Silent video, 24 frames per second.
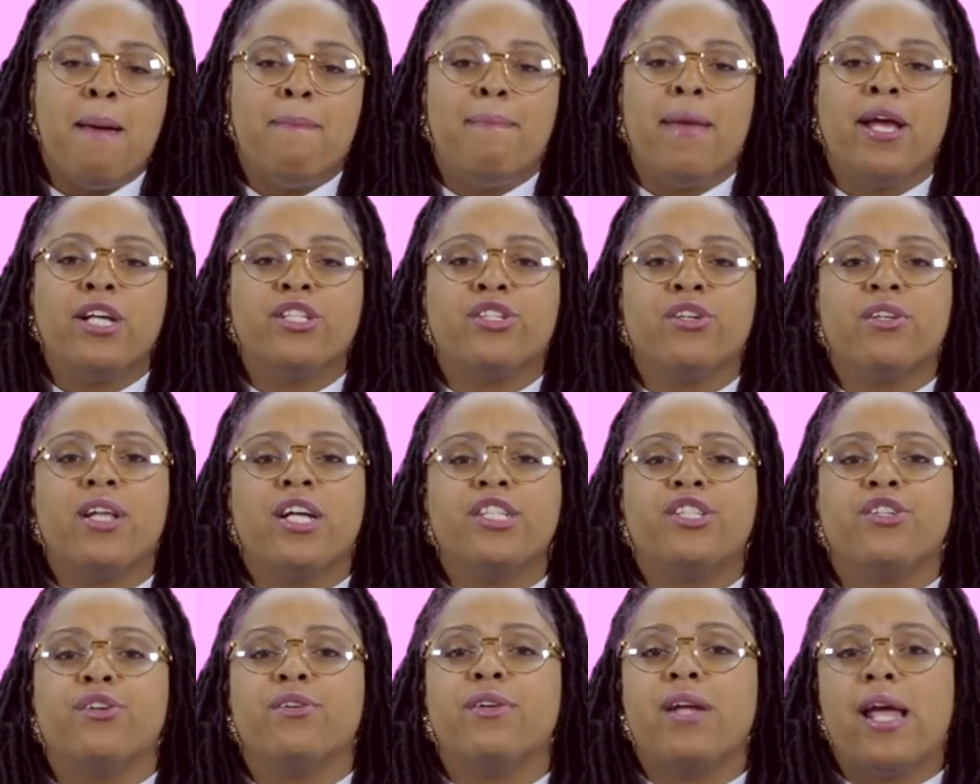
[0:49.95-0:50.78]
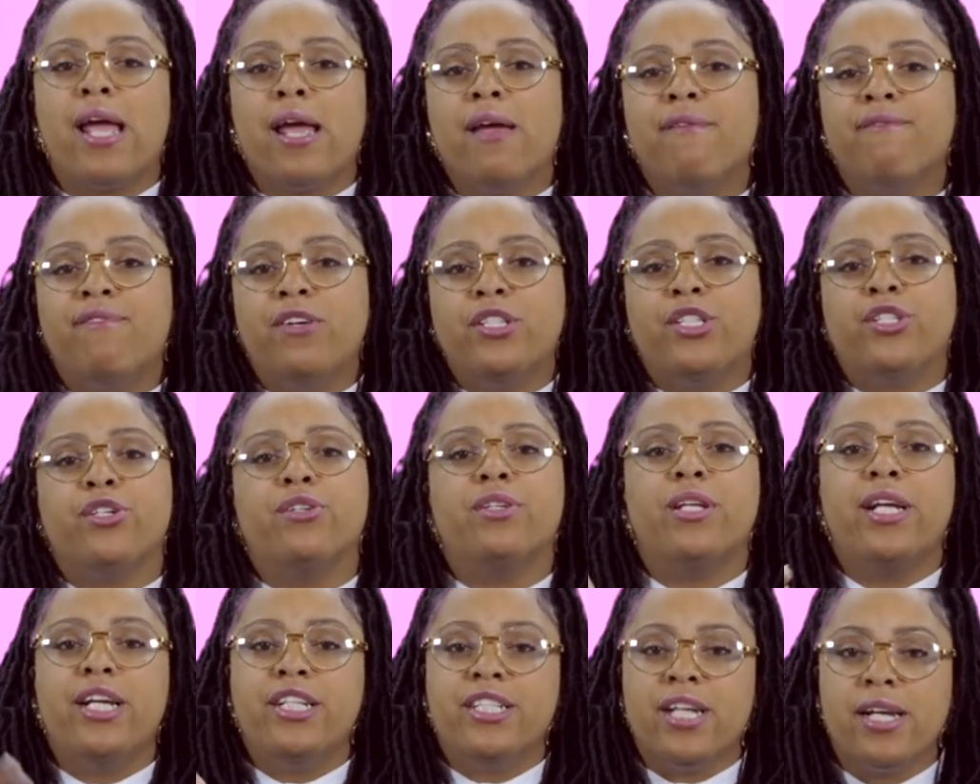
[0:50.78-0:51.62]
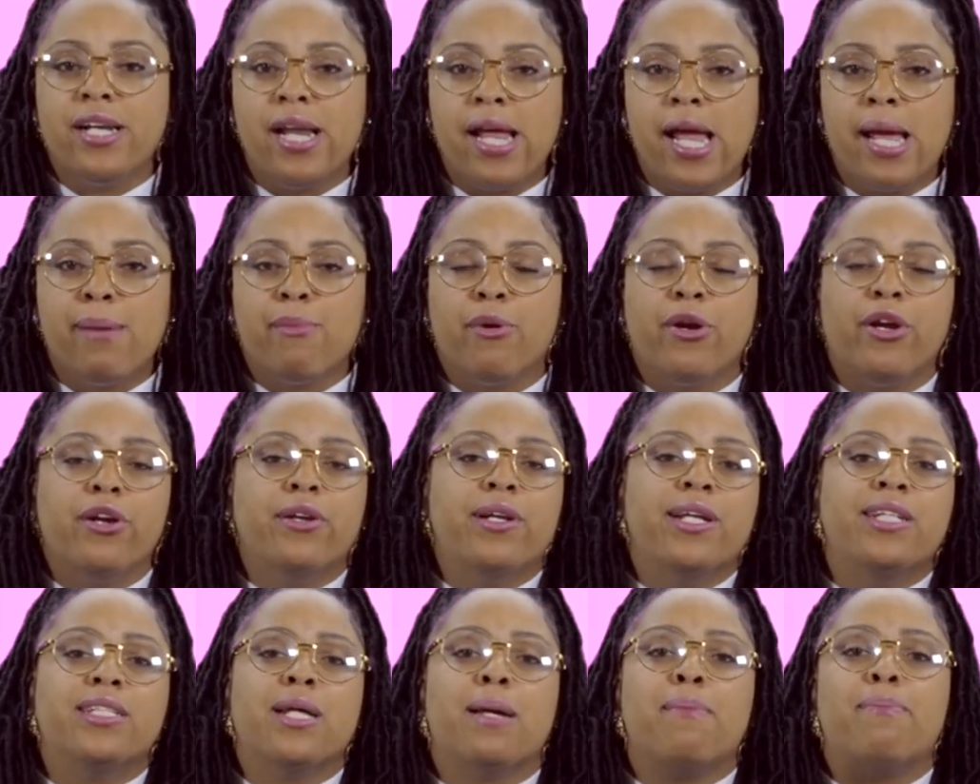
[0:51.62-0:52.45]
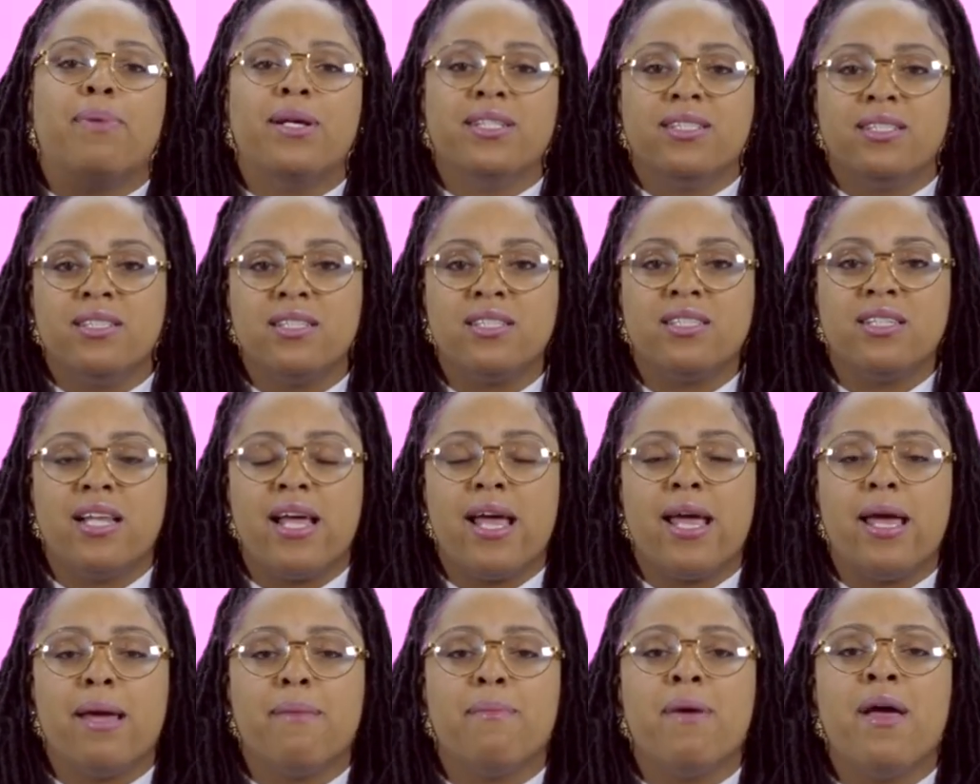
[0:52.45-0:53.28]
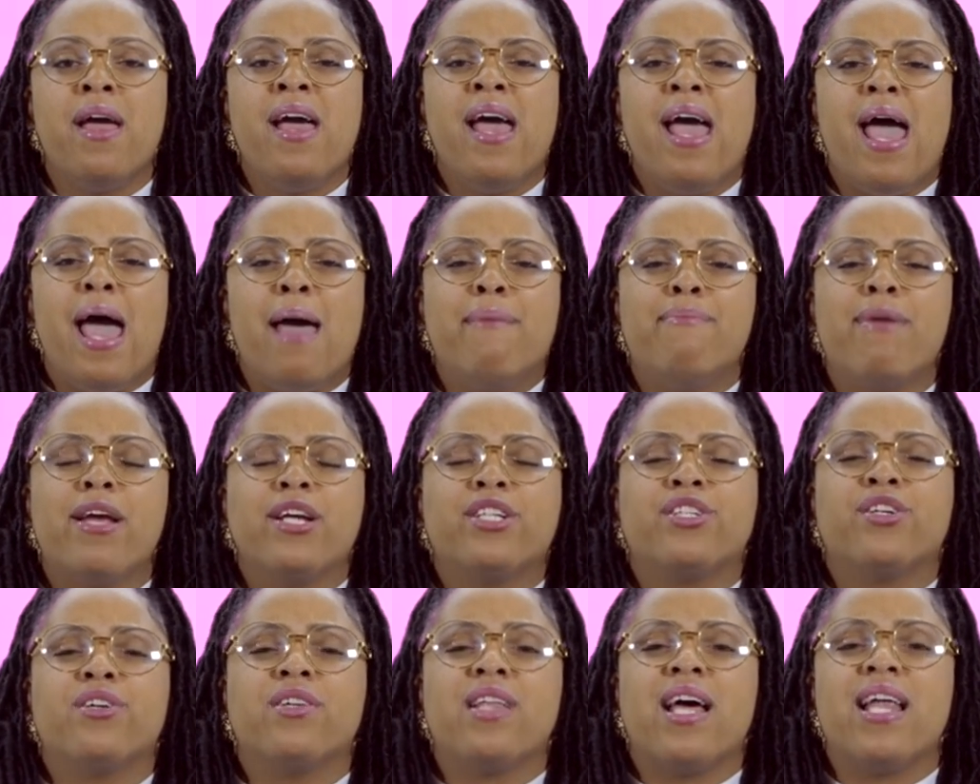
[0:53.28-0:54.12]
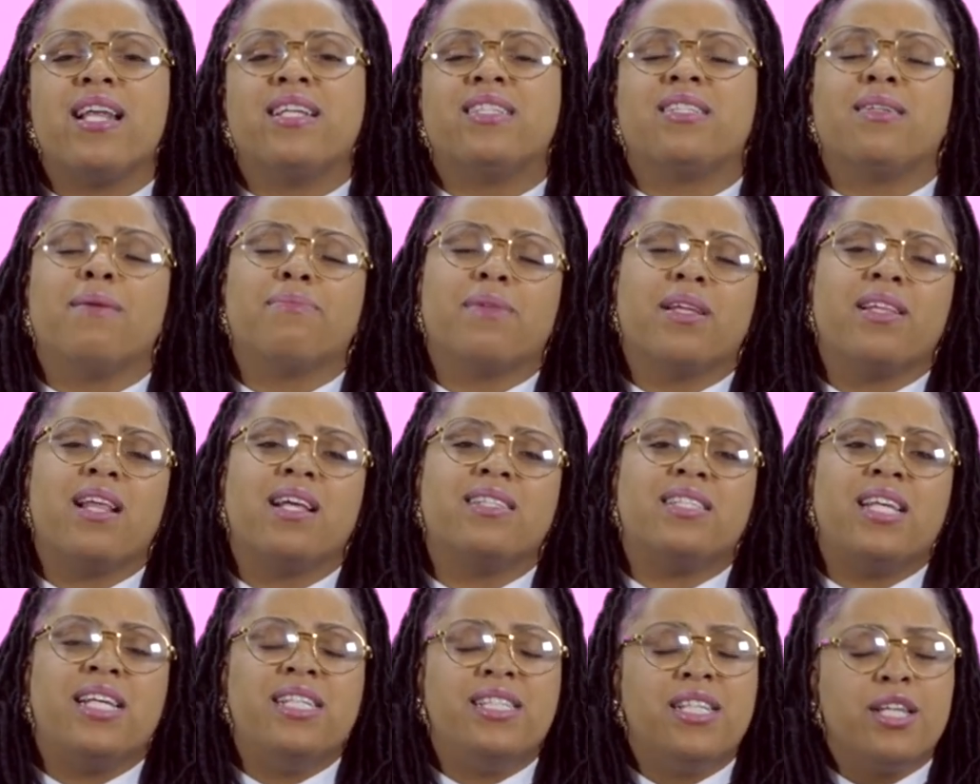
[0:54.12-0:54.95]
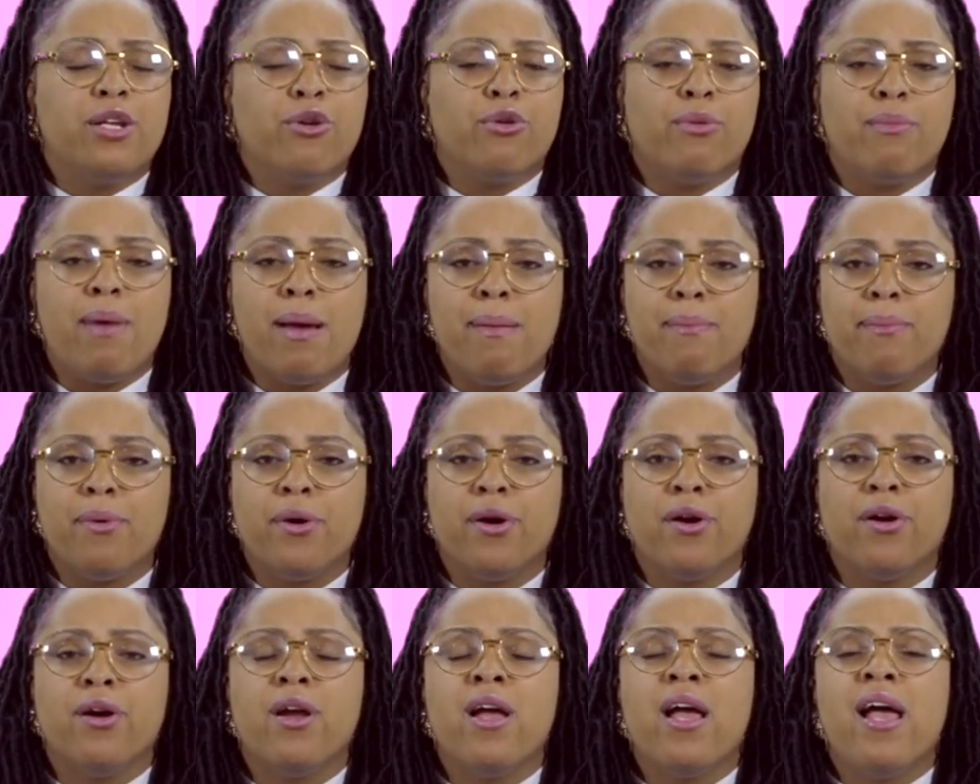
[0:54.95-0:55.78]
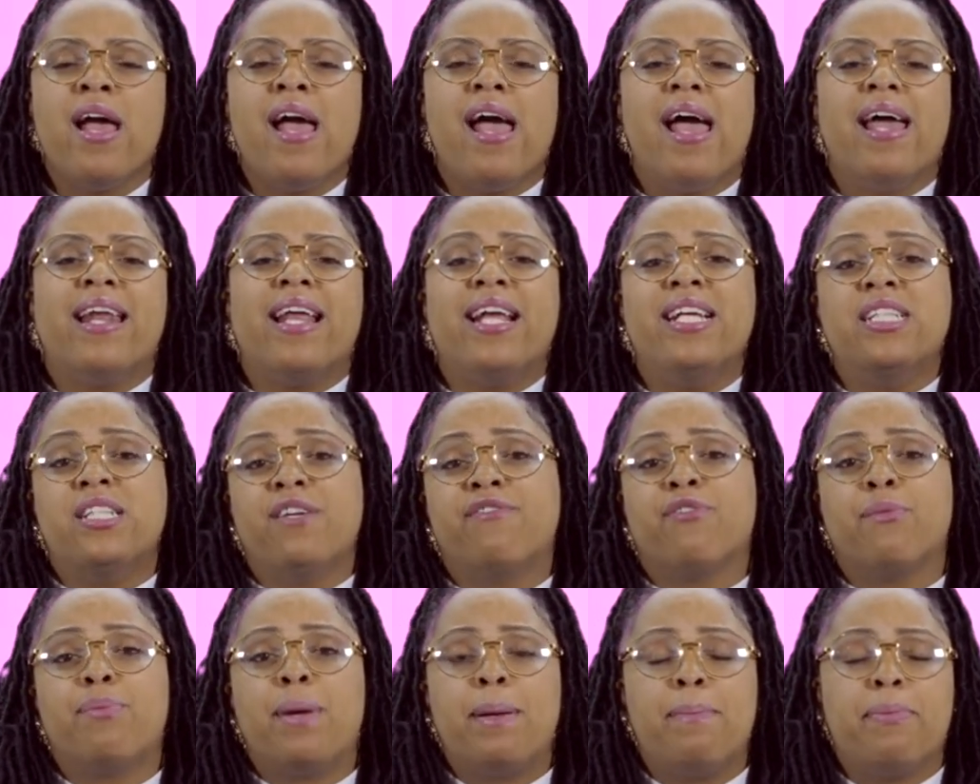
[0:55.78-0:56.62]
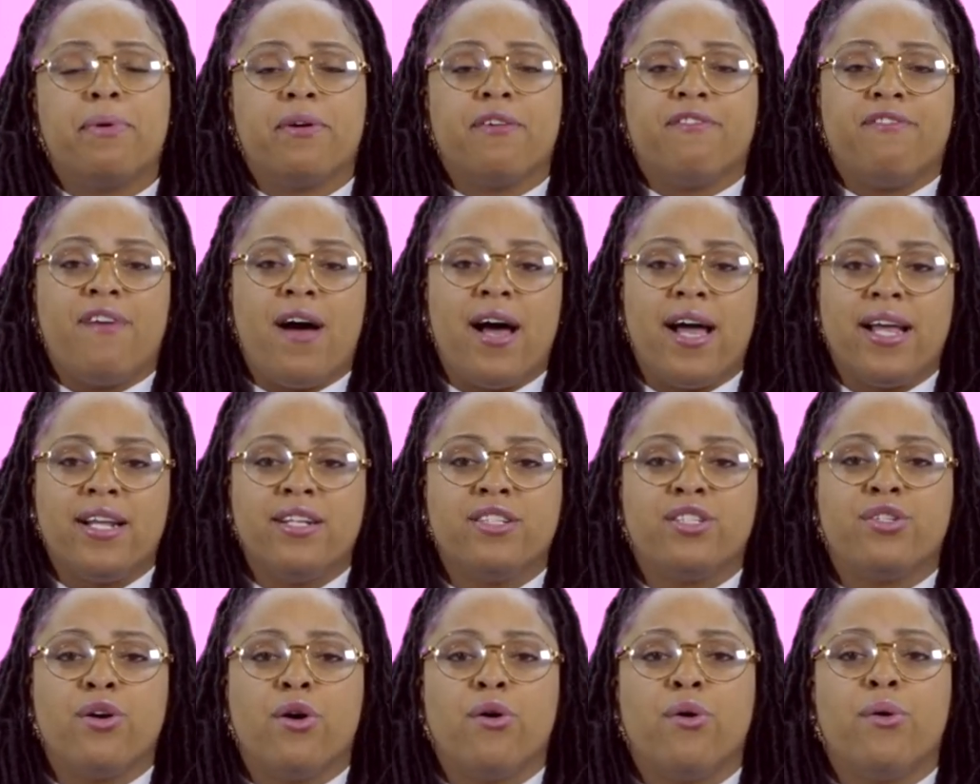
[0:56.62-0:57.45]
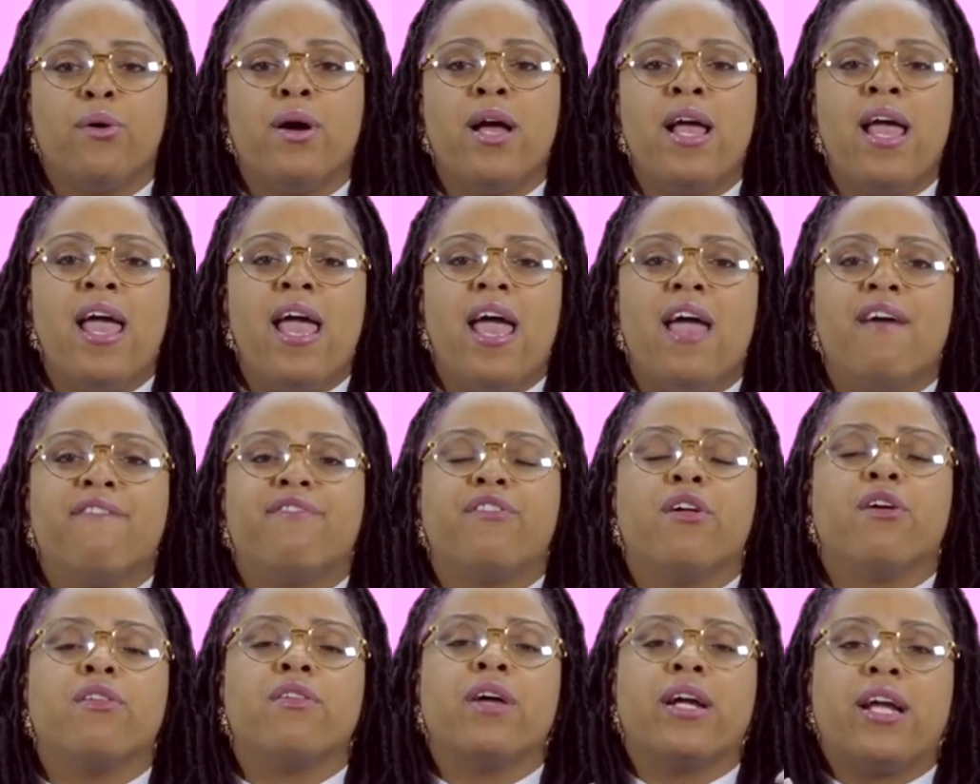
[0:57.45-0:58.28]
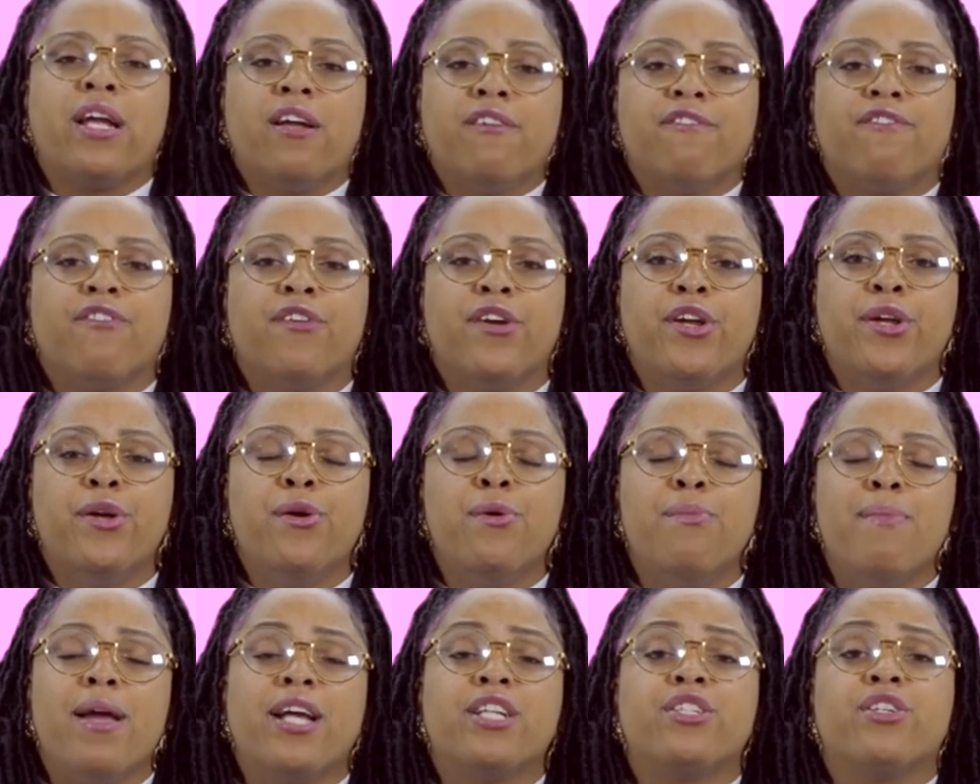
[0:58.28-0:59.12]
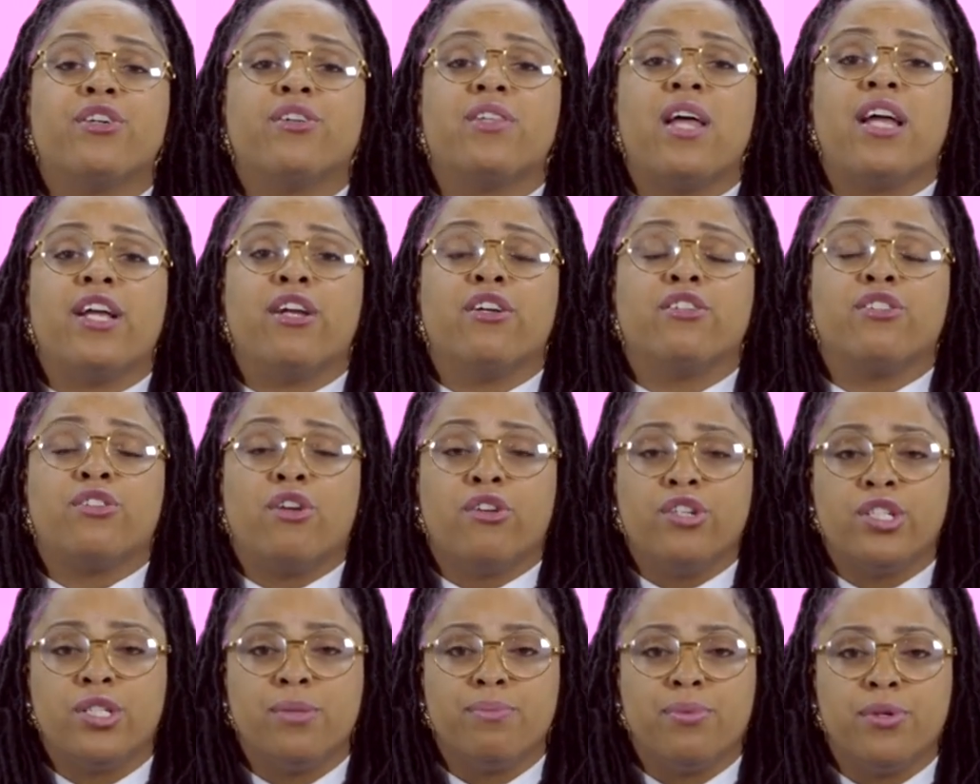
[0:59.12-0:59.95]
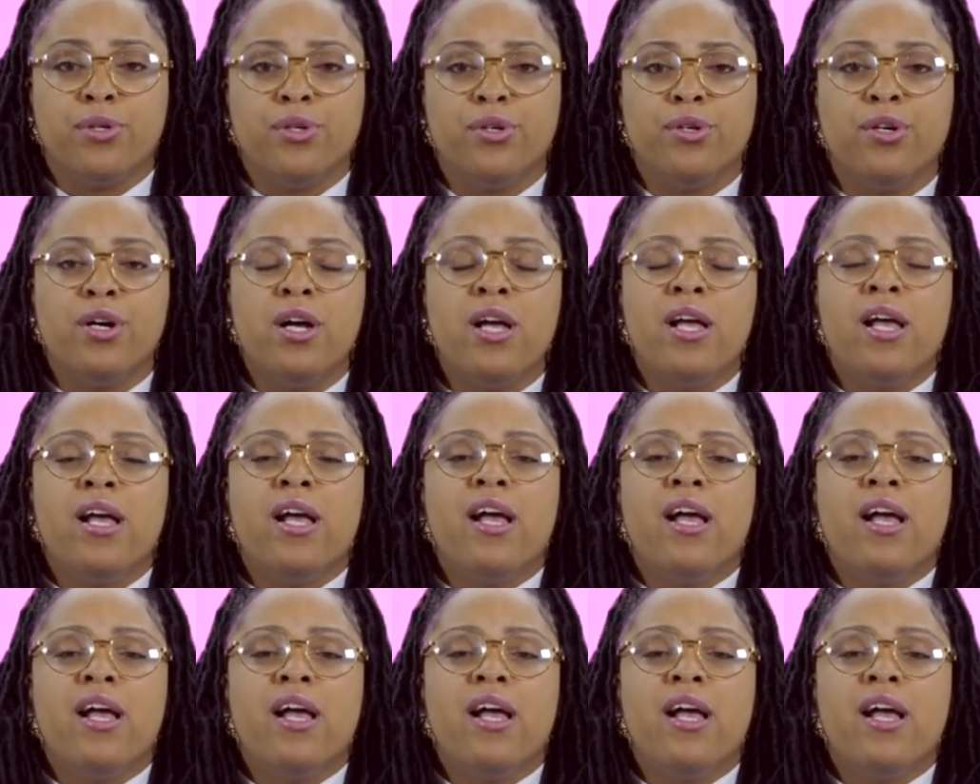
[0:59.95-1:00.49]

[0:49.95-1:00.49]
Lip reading: Make sure that your name fits your DJ name or your DJ business name, and make sure that it's something that's easy to remember and easy for people to find. So if they're looking for you, make sure that you're searchable.